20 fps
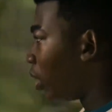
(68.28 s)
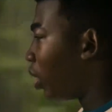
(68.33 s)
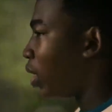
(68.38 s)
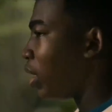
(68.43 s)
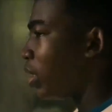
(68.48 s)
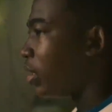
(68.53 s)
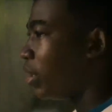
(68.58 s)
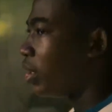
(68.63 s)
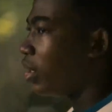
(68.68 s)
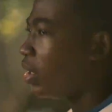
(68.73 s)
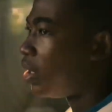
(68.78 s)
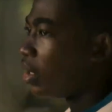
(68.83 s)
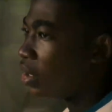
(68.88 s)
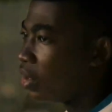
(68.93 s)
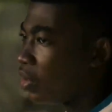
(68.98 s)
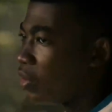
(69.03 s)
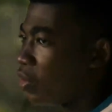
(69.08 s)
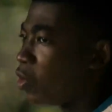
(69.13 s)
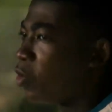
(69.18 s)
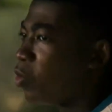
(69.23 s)
Cousin
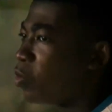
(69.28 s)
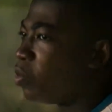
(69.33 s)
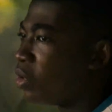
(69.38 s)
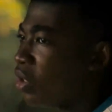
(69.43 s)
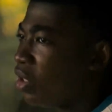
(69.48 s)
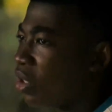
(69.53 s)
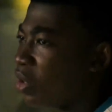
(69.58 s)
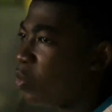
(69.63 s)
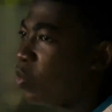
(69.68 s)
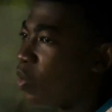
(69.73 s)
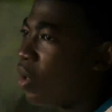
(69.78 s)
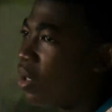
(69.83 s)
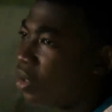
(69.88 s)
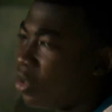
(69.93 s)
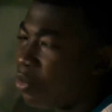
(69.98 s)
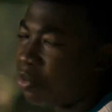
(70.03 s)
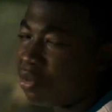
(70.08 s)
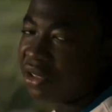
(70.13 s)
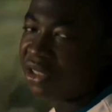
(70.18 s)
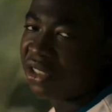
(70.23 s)
always told me she
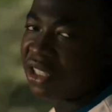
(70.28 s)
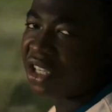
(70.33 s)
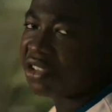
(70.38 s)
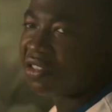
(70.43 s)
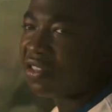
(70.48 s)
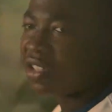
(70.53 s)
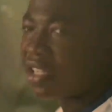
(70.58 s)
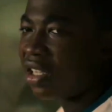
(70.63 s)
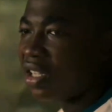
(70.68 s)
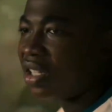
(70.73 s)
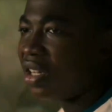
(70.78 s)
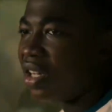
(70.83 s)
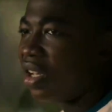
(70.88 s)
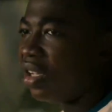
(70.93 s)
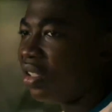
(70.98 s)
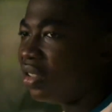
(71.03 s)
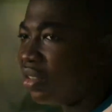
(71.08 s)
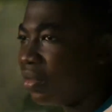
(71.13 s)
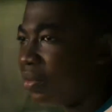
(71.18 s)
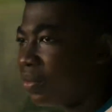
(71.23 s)
wound up in South
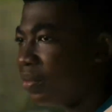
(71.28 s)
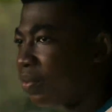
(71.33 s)
Carolina.